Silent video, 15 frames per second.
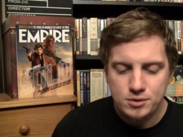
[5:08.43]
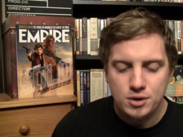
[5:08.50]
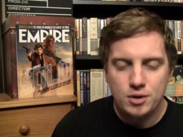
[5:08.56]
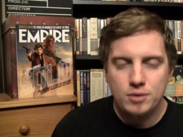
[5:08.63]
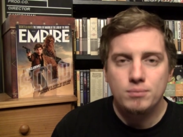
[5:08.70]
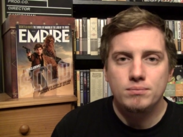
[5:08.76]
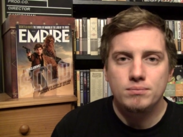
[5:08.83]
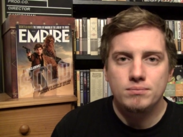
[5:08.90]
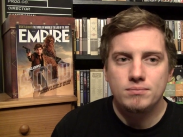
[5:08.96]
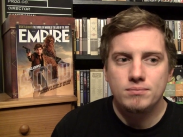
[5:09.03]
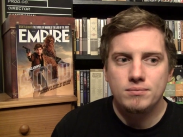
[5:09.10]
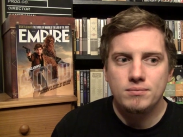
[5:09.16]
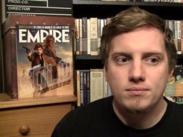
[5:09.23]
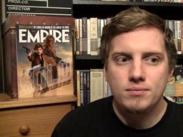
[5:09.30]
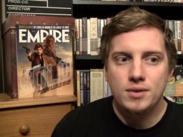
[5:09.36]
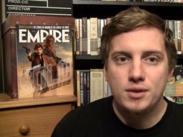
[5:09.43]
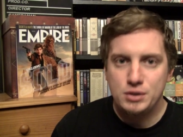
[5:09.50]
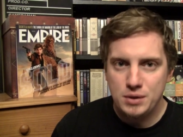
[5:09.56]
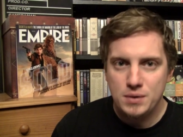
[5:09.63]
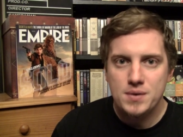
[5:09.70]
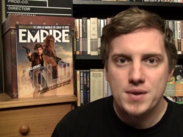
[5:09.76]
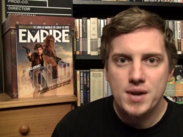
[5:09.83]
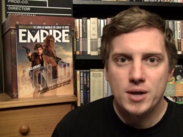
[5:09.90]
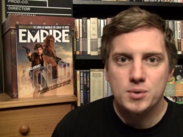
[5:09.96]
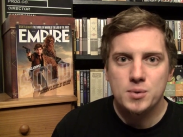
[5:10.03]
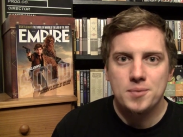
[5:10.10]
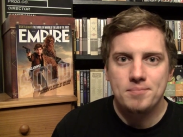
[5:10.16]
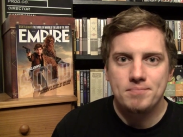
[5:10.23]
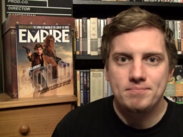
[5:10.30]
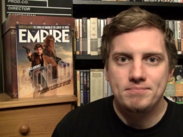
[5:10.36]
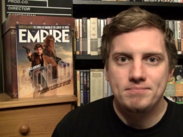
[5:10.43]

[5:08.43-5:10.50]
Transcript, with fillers: So I'll see you in the next one.